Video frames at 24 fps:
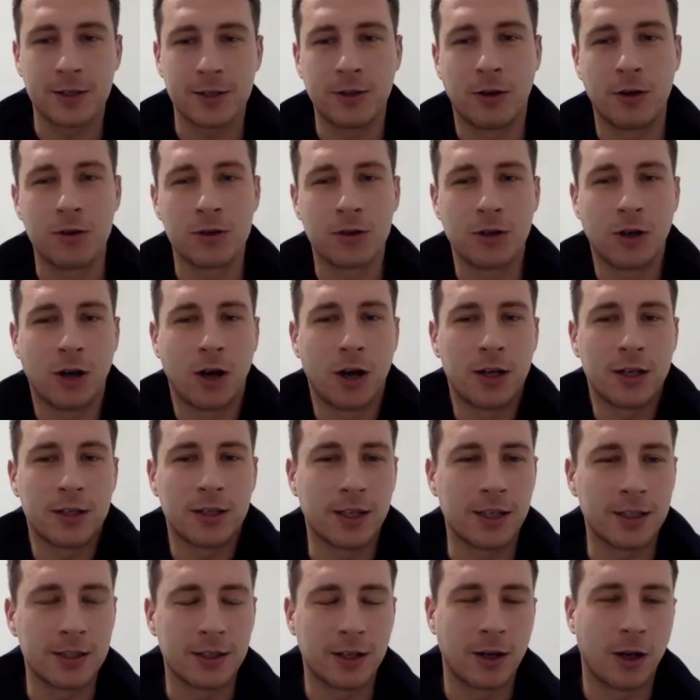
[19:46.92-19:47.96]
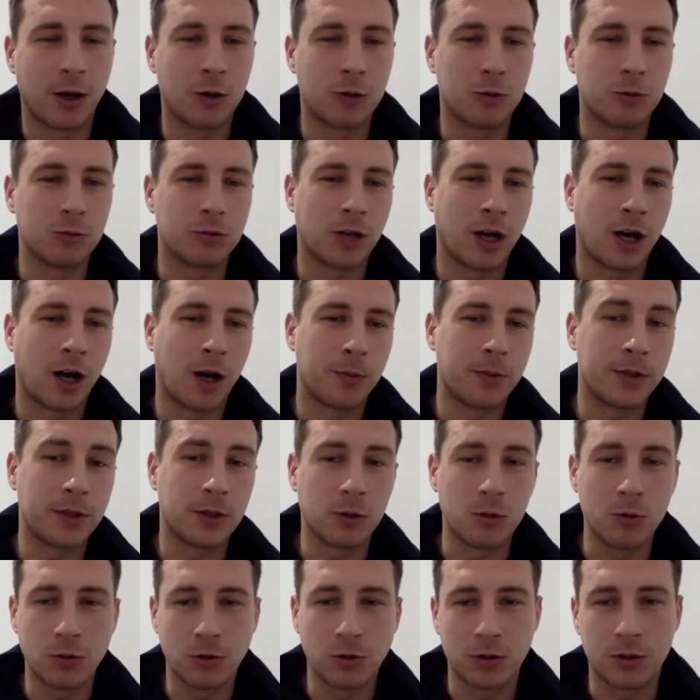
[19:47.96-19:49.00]
Norwich United is a local derby.
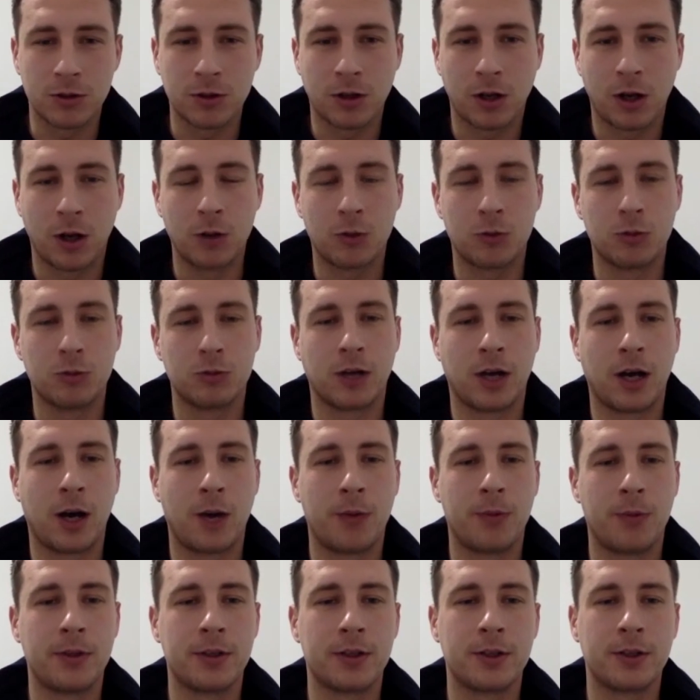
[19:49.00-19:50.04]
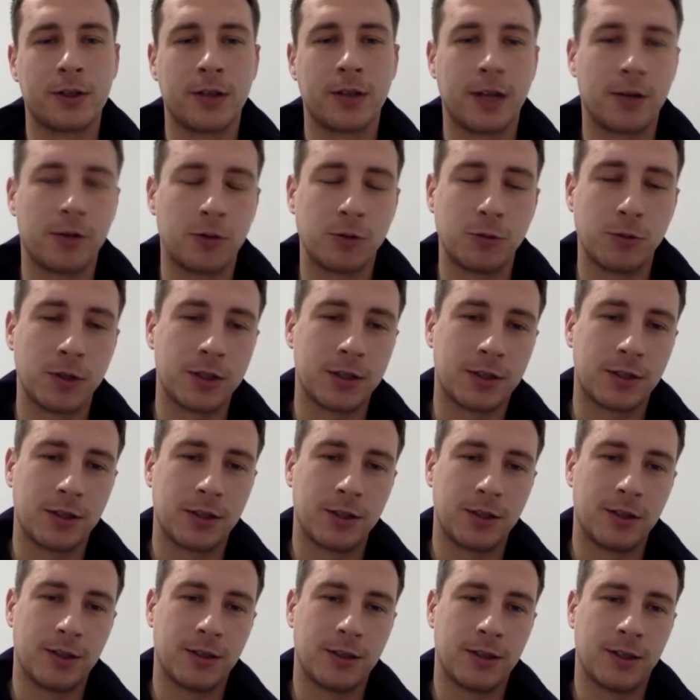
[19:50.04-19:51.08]
Galston's a local derby, so they're always
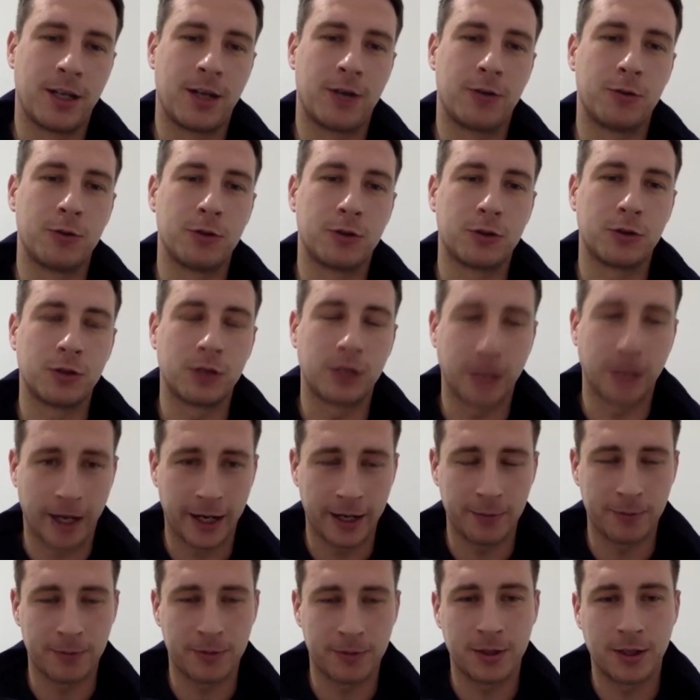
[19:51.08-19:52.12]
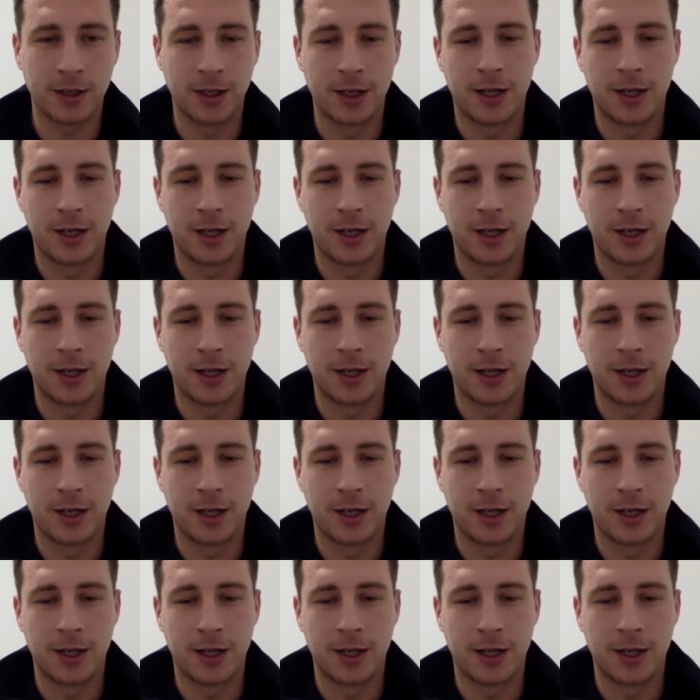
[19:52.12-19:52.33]
good games.